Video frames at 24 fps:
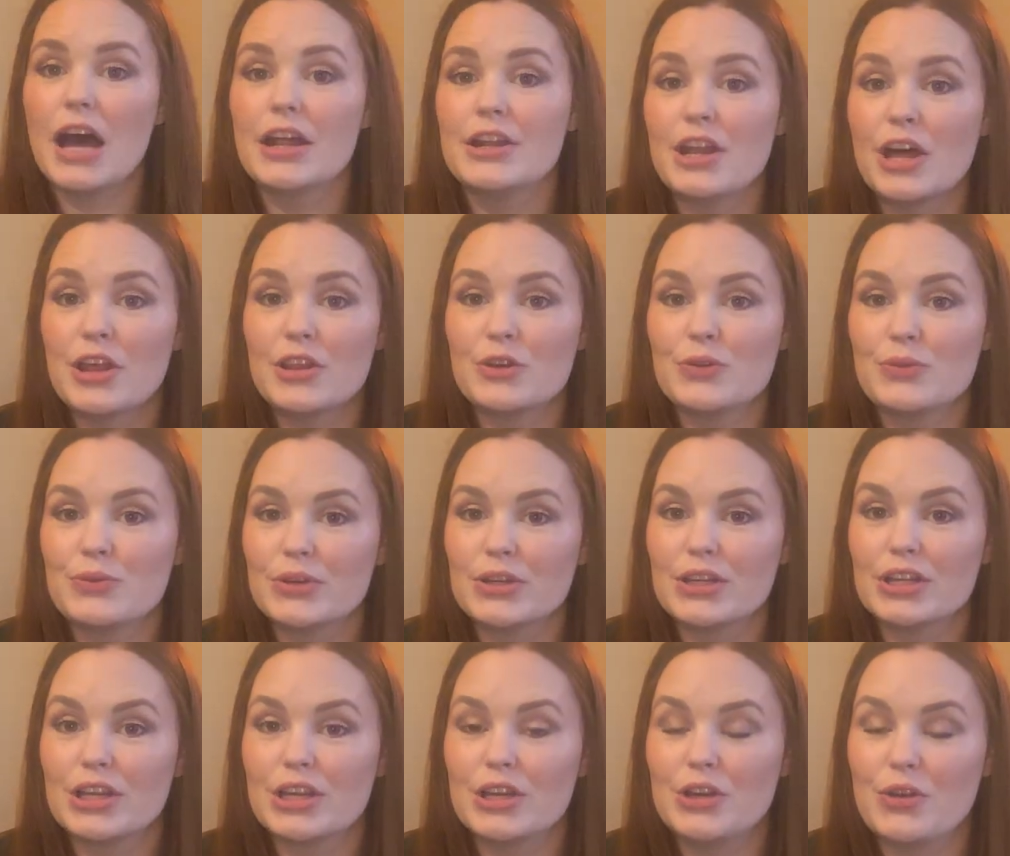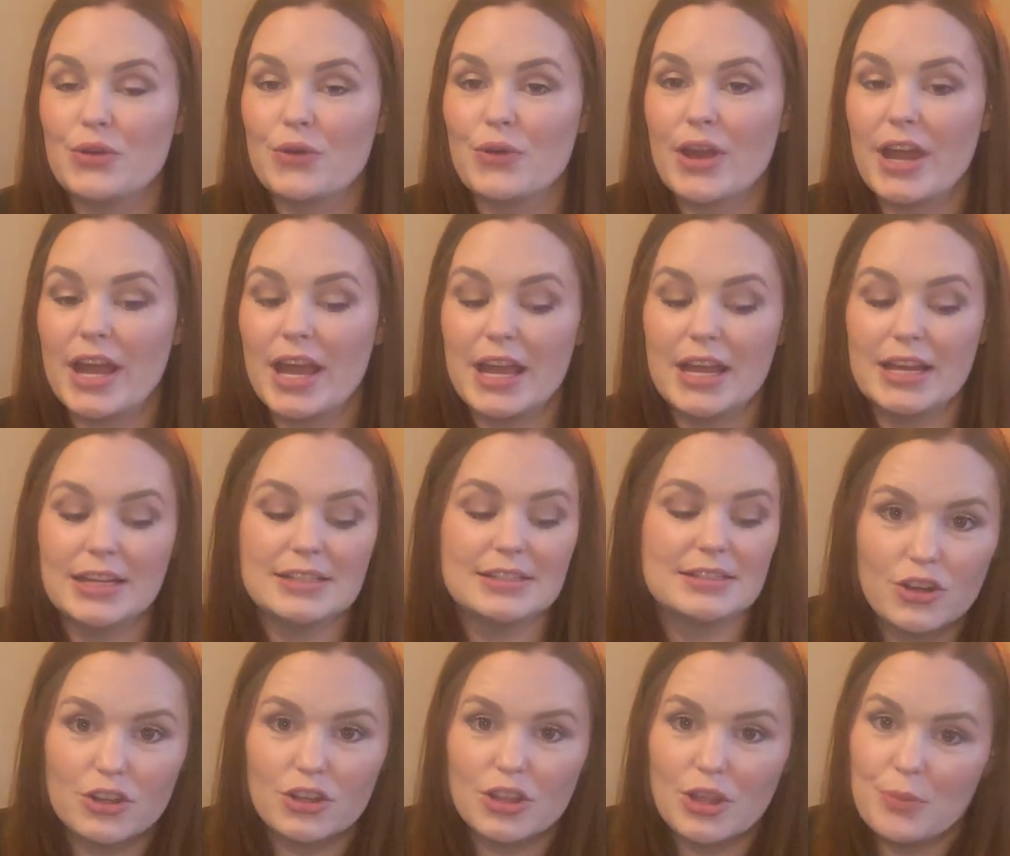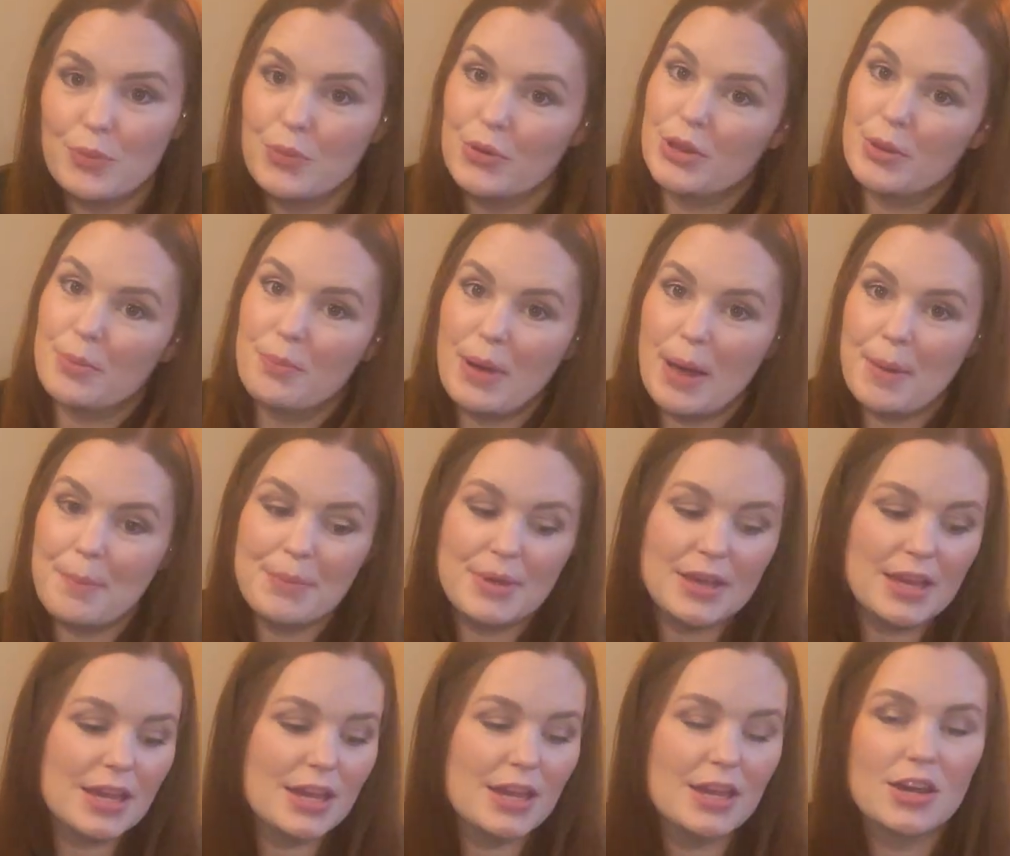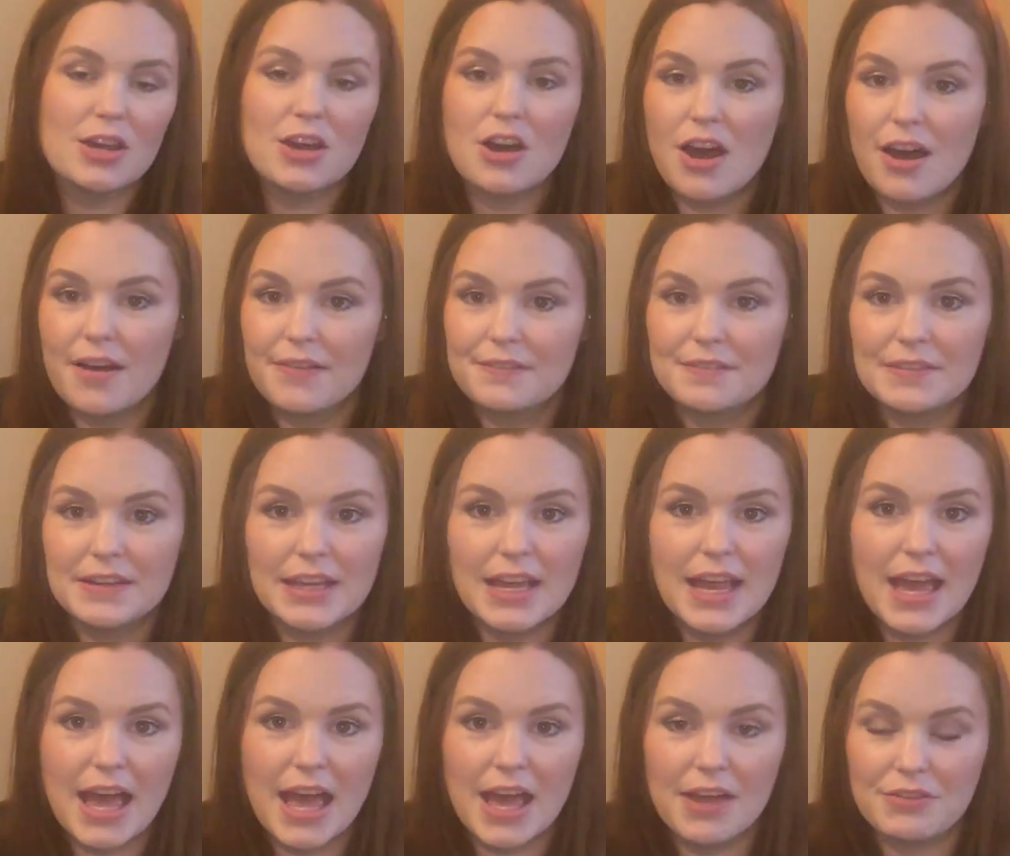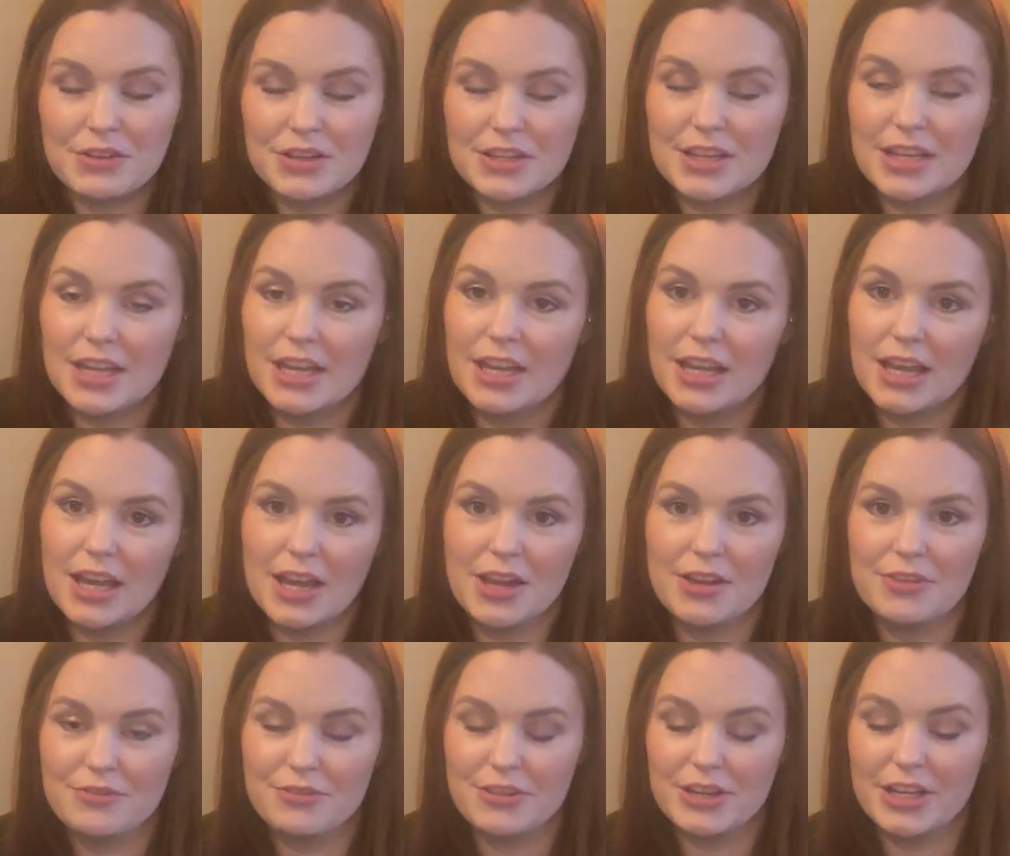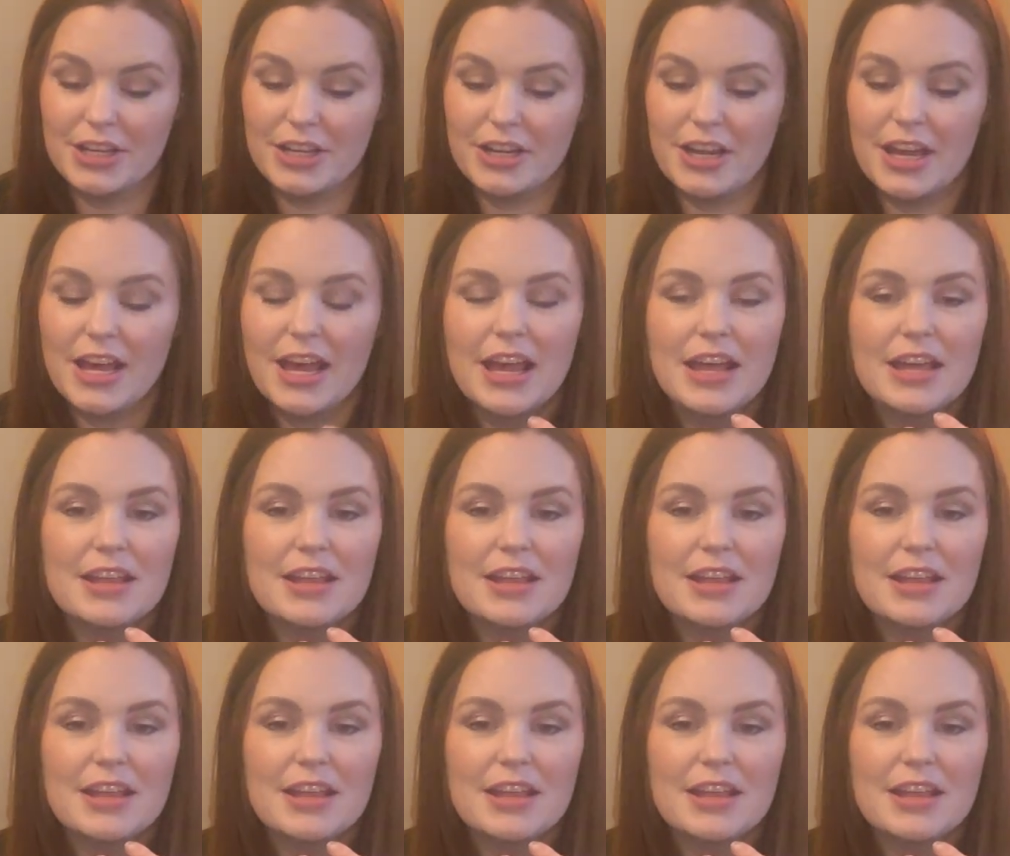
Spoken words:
Another really great curl up with the puppy, coffee, everything, and read.